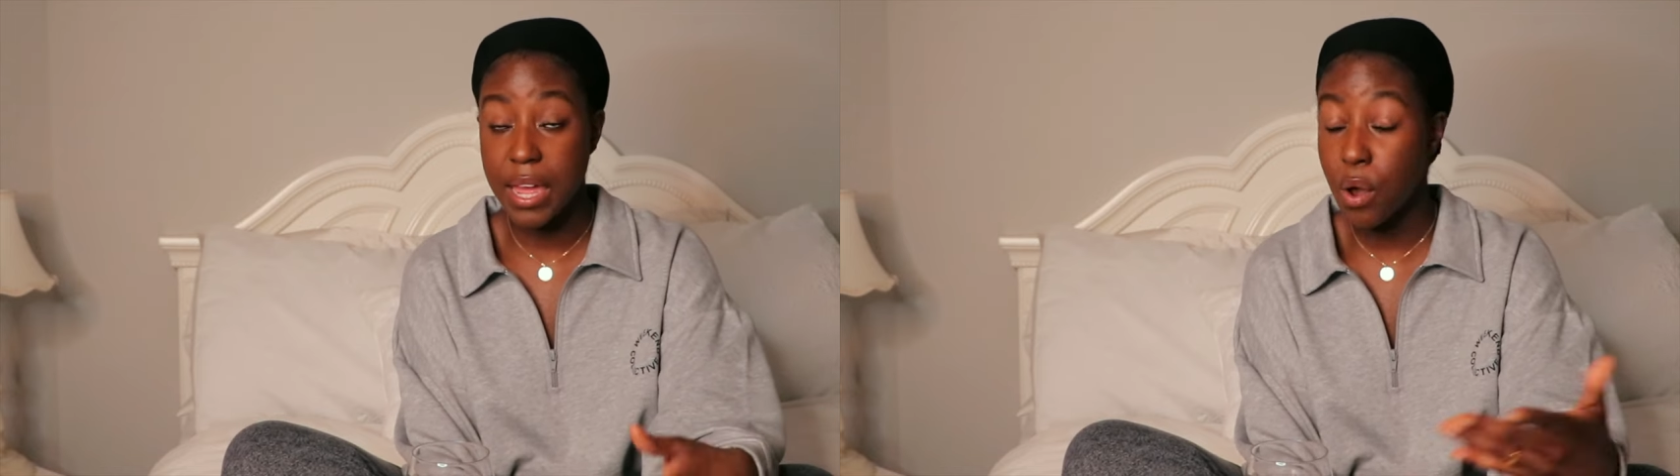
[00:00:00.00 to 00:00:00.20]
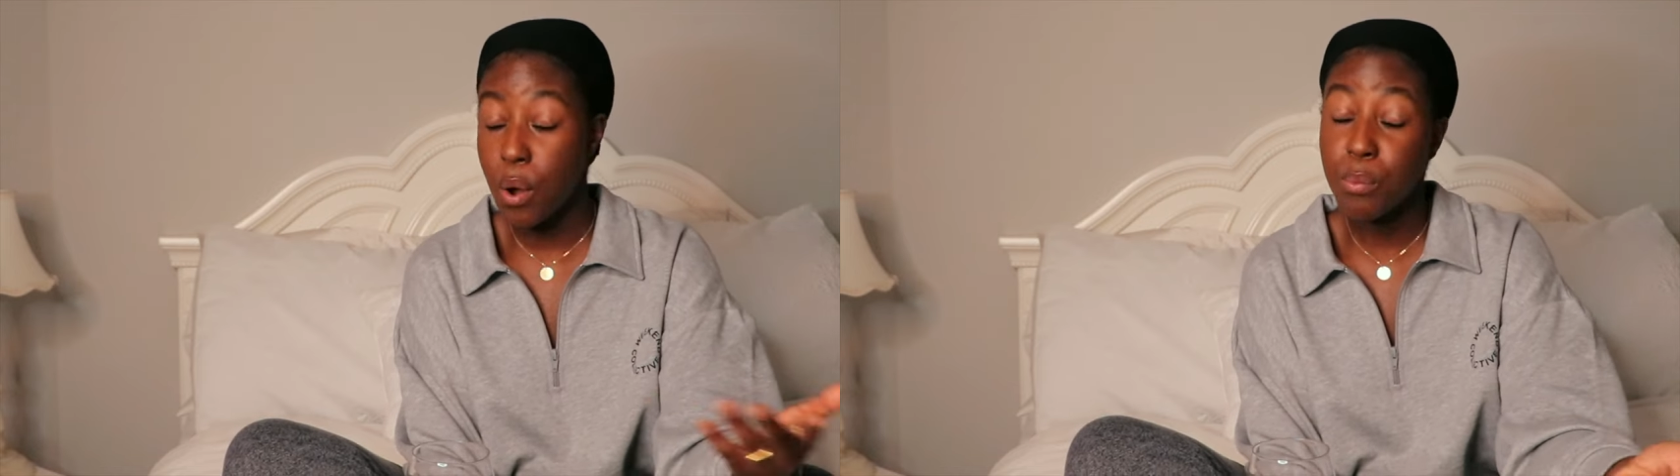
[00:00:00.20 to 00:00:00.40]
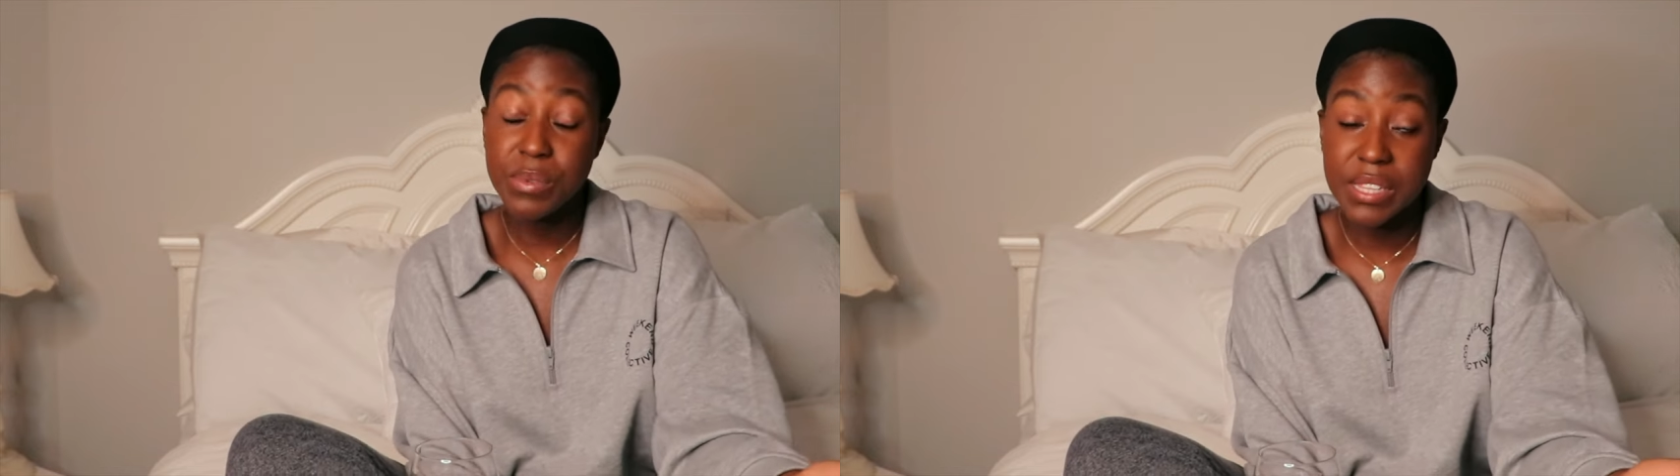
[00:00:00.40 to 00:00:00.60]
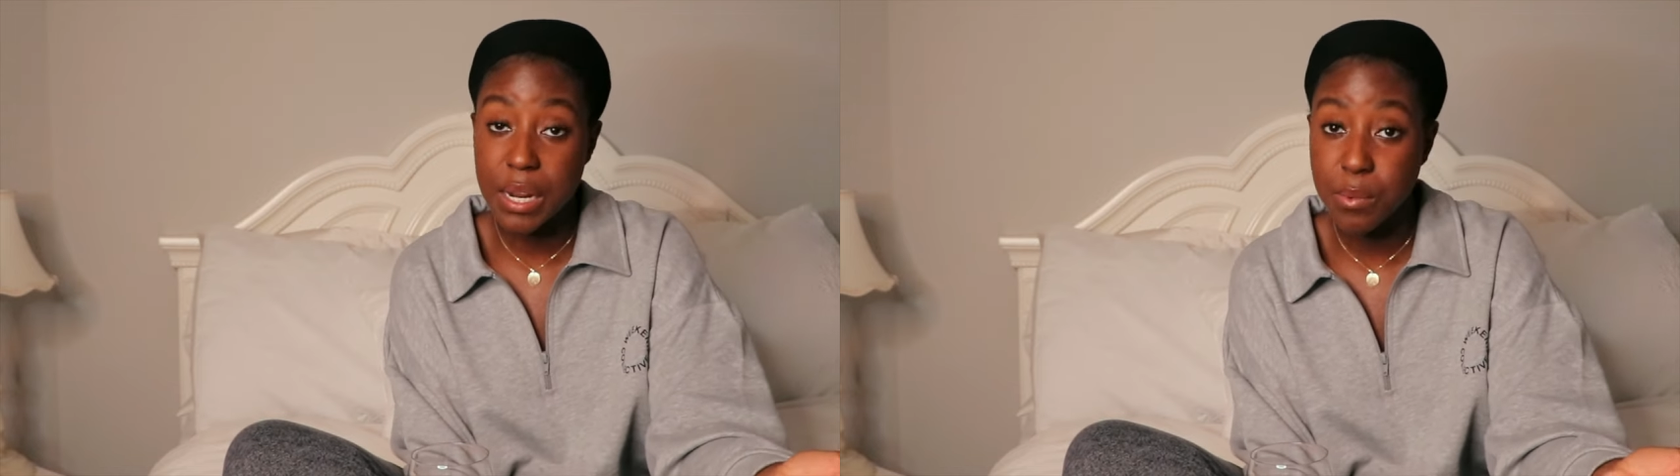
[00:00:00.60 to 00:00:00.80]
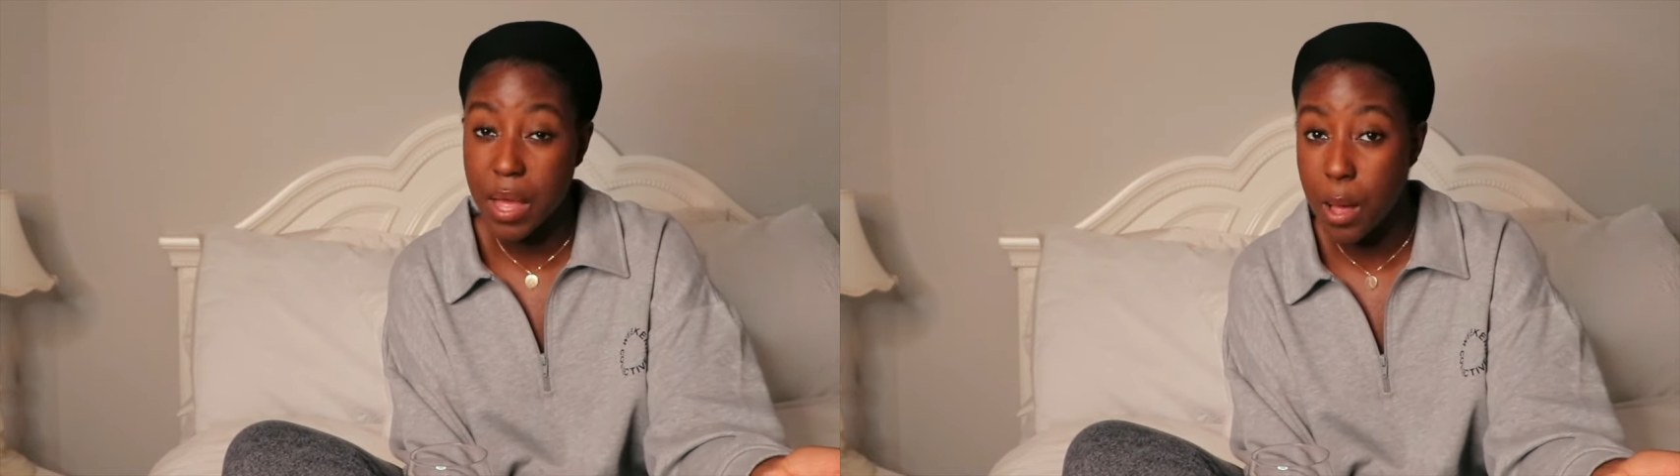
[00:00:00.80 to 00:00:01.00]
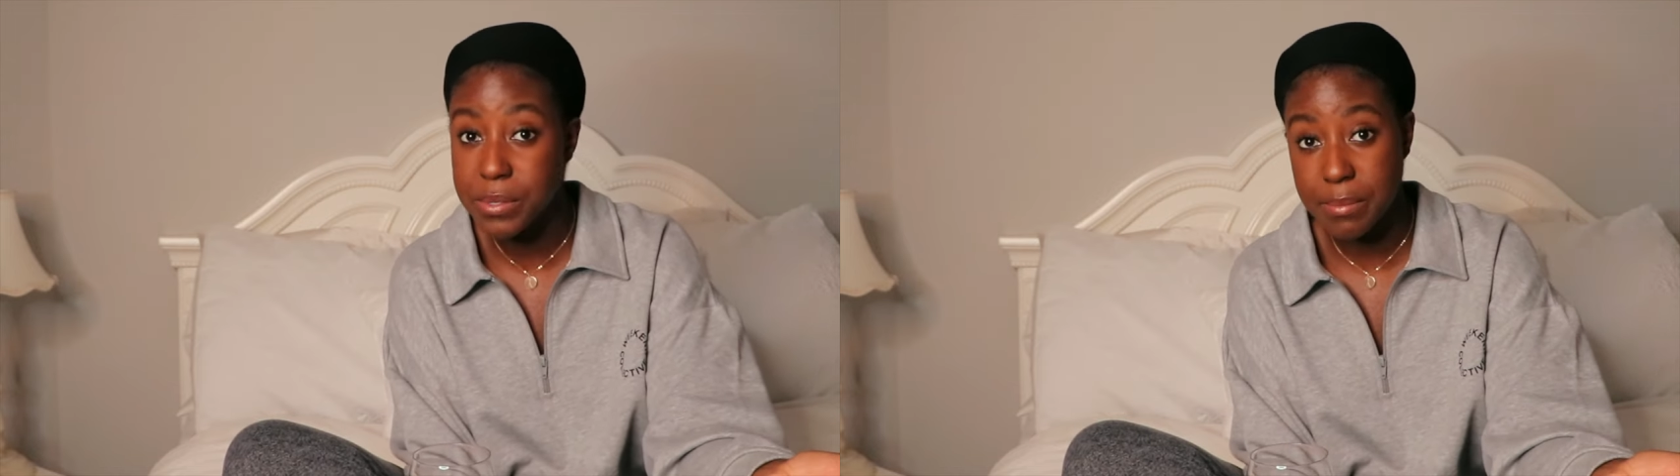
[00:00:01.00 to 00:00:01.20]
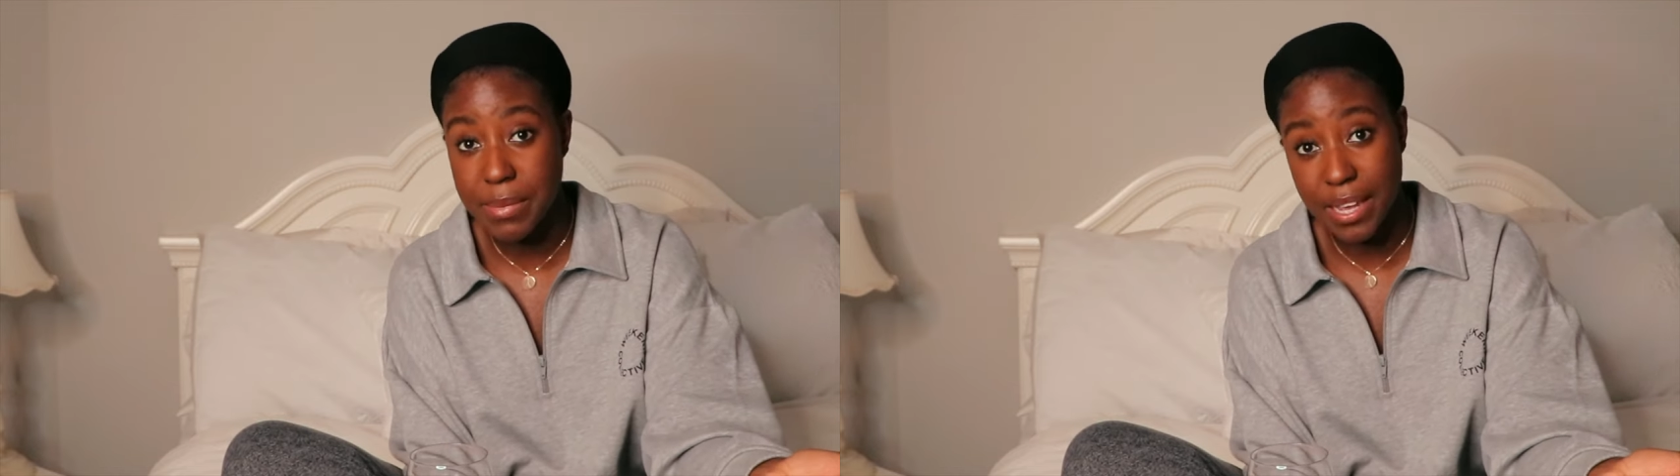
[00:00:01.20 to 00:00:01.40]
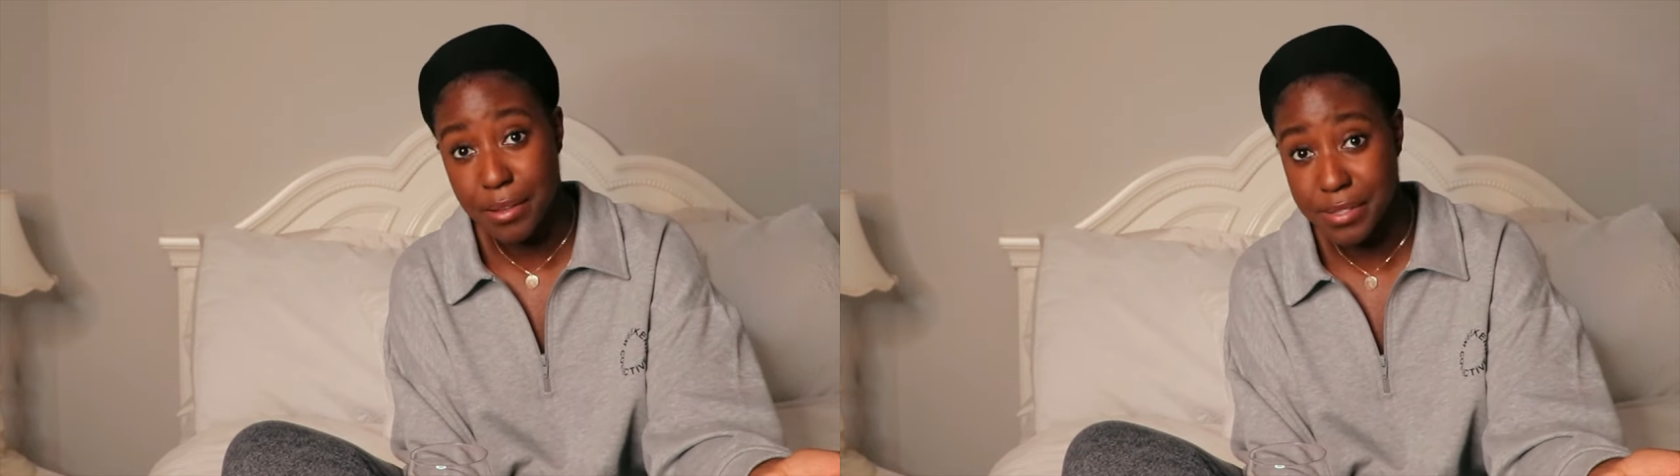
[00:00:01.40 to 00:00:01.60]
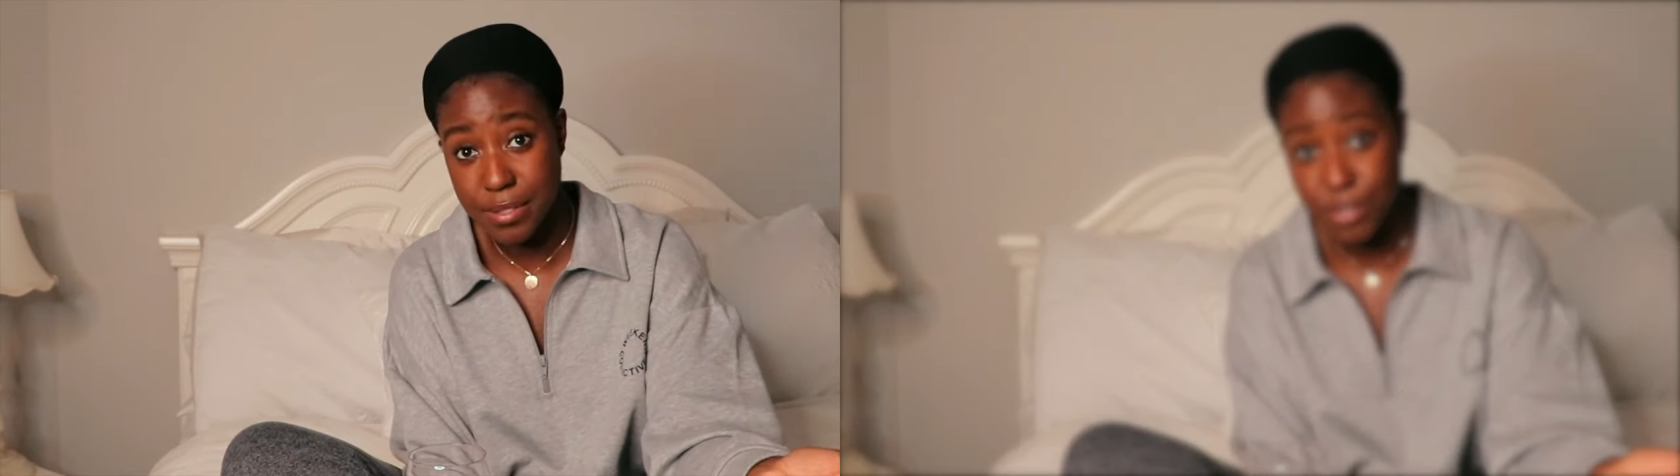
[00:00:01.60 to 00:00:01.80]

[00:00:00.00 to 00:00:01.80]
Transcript: in hopes that it will help somebody else